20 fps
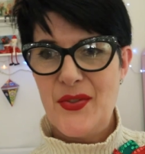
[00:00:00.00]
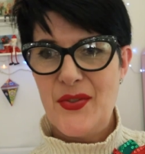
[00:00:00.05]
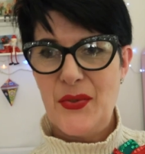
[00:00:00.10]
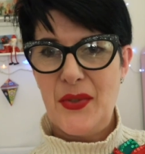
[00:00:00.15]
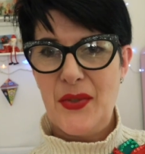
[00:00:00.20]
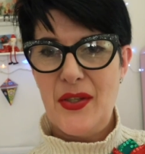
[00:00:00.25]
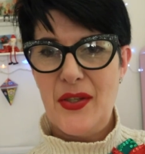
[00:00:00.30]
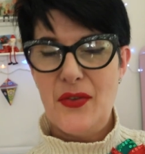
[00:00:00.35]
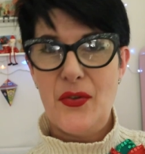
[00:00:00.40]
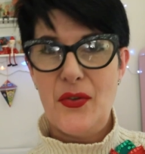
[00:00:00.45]

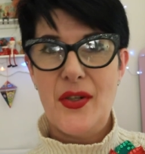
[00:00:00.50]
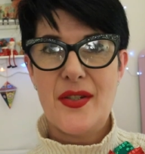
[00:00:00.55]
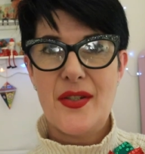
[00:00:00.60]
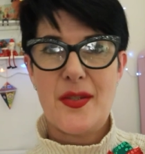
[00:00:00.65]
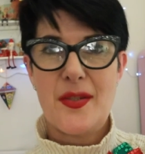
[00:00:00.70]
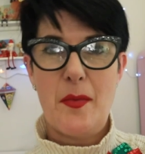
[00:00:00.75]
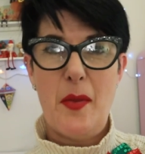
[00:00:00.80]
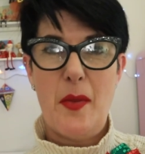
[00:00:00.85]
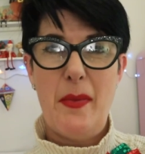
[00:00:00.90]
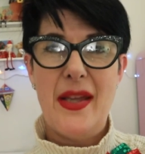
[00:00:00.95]
talk you through
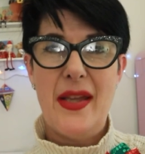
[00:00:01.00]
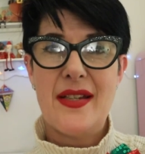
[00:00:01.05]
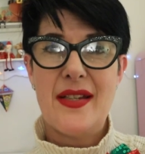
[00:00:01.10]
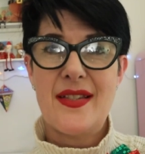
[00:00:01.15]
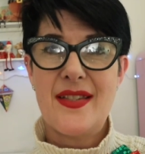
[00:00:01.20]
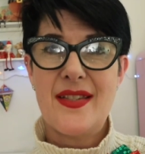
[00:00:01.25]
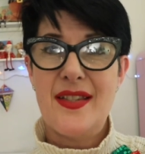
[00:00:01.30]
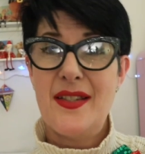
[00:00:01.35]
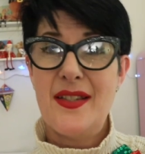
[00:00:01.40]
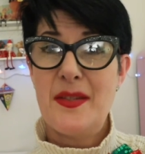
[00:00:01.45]
some of the
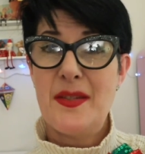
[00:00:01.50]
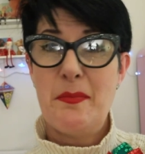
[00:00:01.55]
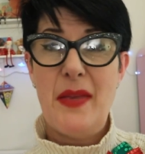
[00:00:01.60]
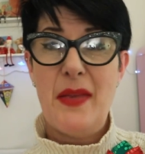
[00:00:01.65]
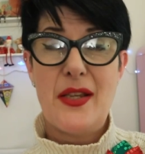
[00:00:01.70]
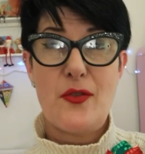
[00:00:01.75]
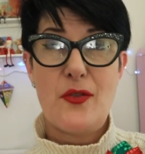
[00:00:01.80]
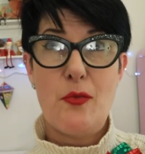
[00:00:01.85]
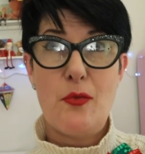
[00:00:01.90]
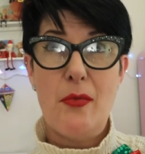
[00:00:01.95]
bits. There's
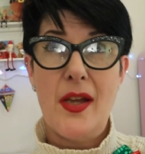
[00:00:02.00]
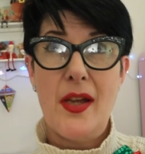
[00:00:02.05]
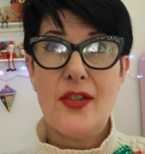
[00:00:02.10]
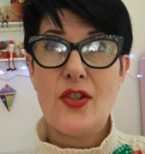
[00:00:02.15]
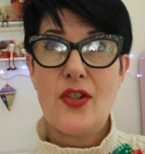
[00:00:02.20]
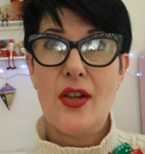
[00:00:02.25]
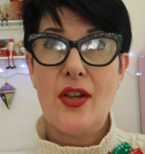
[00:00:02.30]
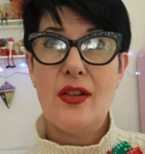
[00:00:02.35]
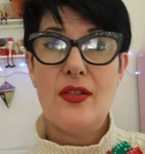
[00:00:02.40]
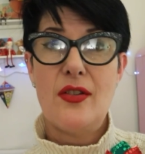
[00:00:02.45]
bits from my
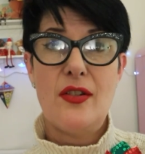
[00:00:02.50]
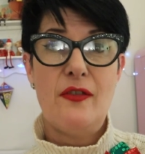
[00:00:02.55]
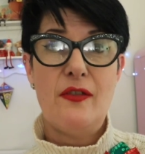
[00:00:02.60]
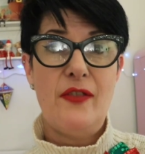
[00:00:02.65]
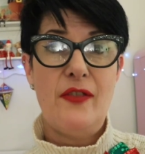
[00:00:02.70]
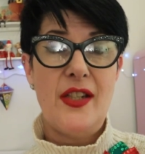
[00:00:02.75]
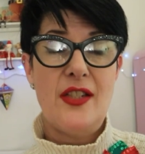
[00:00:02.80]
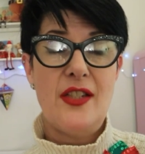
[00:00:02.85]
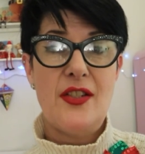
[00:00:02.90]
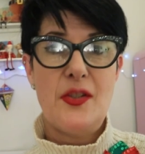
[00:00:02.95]
childhood,
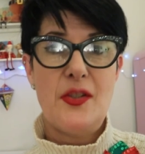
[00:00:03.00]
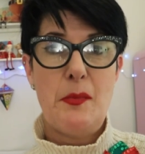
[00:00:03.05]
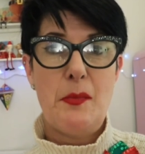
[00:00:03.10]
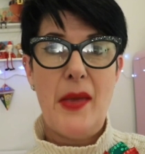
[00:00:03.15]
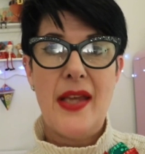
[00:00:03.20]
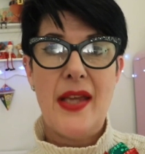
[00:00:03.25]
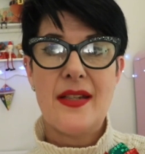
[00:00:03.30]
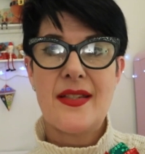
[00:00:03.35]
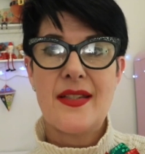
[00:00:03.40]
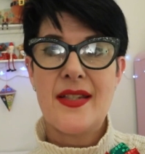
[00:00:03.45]
vintage
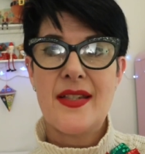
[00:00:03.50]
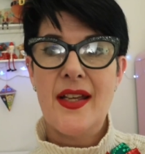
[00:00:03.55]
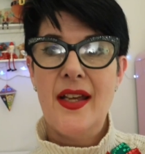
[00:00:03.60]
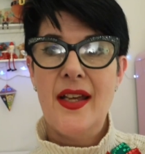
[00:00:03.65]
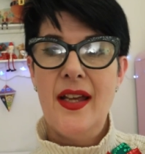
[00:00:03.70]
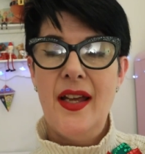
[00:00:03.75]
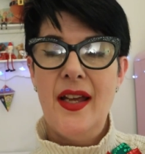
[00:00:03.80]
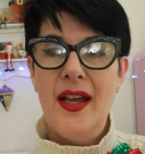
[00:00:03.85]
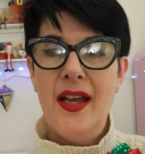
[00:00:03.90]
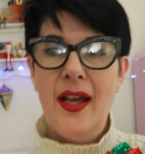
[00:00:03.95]
bits,
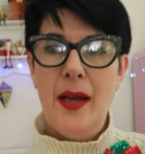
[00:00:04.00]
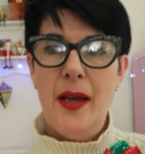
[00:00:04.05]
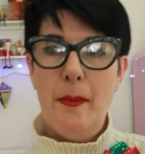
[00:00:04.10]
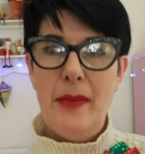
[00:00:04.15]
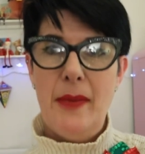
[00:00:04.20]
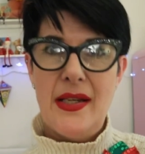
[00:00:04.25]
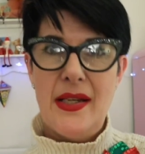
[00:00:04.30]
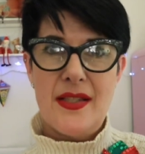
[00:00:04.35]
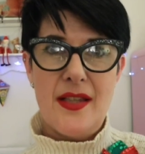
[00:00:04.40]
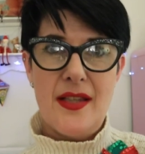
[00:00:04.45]

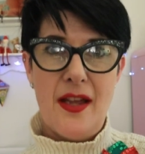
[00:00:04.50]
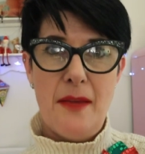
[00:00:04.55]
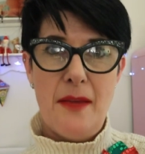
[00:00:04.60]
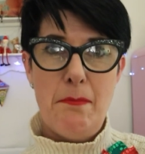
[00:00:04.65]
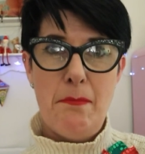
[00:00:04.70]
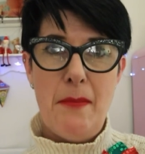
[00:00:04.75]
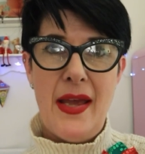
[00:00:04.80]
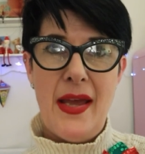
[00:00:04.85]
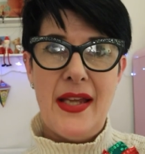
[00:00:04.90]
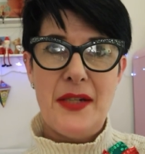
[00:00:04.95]
bits that I
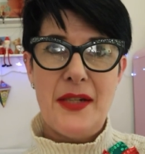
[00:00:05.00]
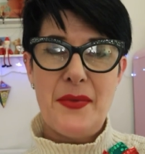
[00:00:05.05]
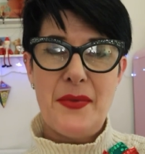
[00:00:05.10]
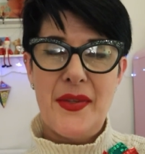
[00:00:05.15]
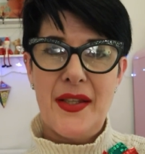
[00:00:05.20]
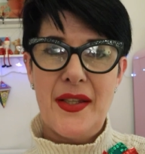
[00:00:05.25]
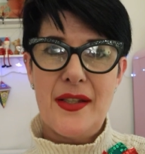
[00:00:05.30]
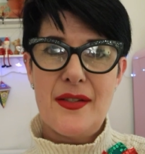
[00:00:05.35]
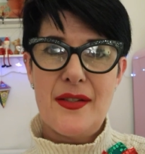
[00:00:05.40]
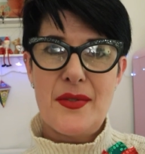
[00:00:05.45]
made
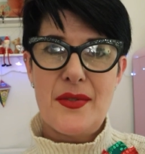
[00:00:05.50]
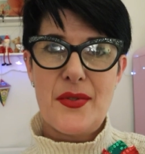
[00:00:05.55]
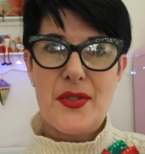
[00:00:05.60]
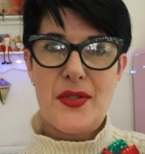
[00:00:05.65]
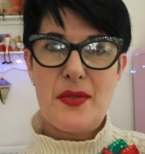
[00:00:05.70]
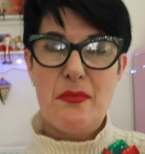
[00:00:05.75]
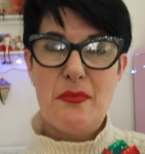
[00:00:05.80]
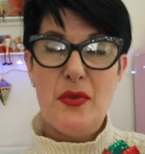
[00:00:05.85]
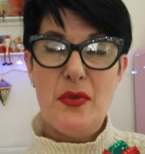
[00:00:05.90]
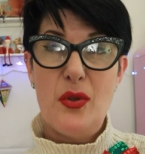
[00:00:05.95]
when the girls were
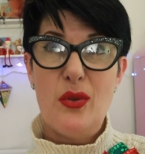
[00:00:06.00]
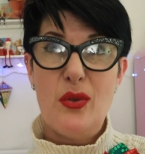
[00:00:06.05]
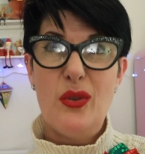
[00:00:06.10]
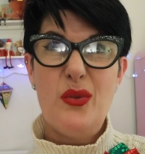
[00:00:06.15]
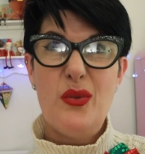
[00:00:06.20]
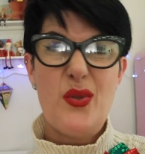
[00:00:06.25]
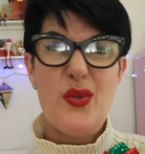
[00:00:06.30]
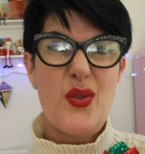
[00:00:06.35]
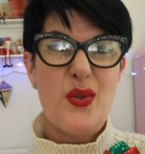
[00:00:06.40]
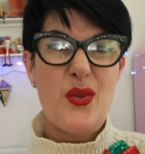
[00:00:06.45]
small,
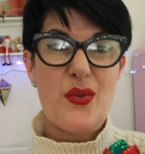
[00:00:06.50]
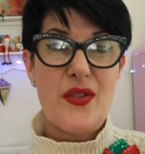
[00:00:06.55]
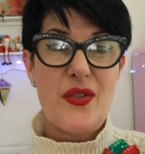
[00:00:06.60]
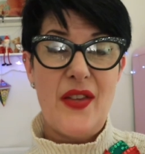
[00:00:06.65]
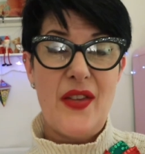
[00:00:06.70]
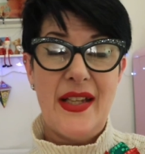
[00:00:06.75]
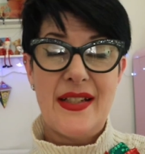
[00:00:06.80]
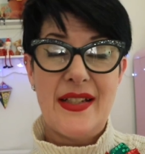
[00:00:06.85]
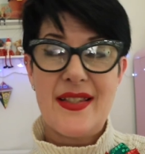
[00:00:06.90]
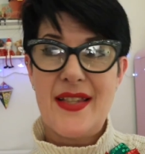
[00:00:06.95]
all sorts of
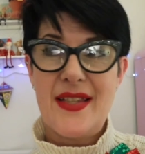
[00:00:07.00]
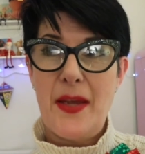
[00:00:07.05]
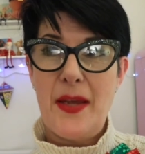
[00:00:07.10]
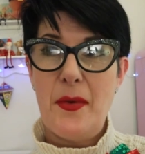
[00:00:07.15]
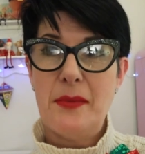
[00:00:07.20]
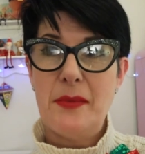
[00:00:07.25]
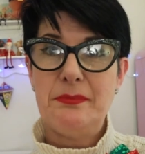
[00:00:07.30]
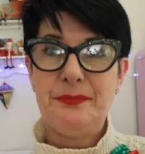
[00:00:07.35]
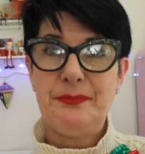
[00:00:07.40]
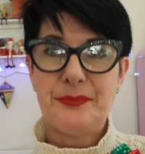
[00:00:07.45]
things. So
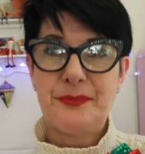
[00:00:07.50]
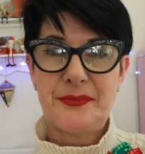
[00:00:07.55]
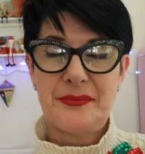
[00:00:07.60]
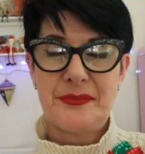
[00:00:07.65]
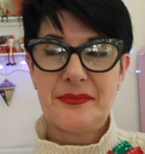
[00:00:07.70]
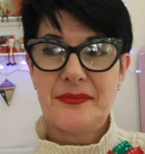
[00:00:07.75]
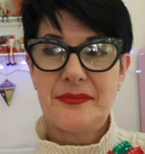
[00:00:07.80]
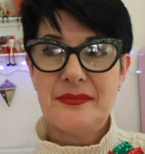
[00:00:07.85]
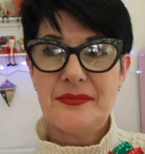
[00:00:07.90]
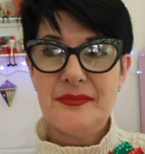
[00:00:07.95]
um,
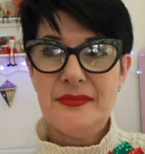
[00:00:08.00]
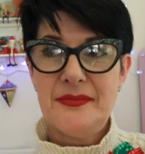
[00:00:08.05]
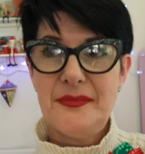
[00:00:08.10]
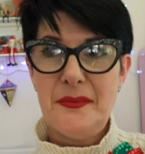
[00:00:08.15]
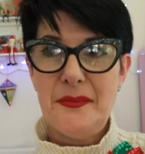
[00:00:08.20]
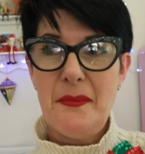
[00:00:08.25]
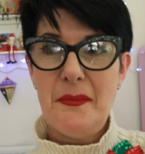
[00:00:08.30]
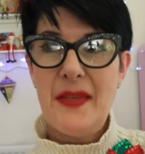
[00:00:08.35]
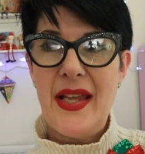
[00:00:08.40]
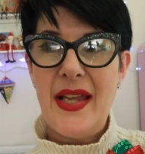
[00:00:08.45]

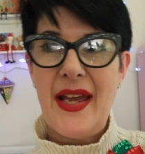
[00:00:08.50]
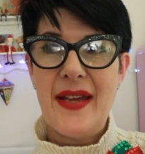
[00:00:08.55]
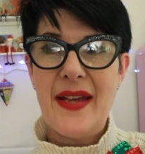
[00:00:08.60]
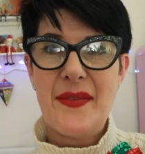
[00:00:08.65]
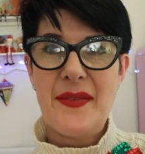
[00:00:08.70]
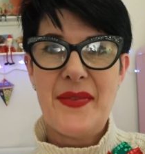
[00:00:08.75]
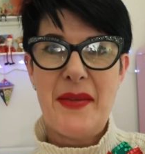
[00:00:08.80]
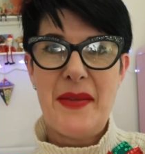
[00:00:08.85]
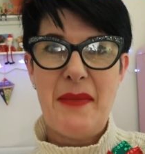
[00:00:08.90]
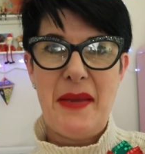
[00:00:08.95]

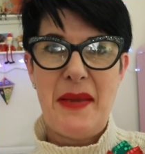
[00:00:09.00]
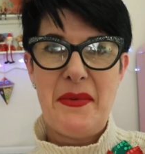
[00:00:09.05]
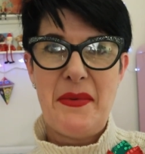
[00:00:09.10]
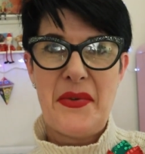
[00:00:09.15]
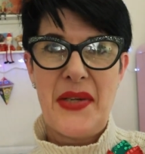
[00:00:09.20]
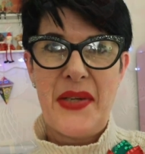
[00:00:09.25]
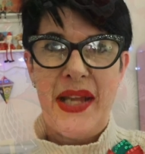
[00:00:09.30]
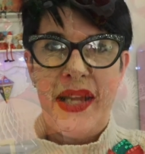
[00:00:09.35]
yeah, they make me really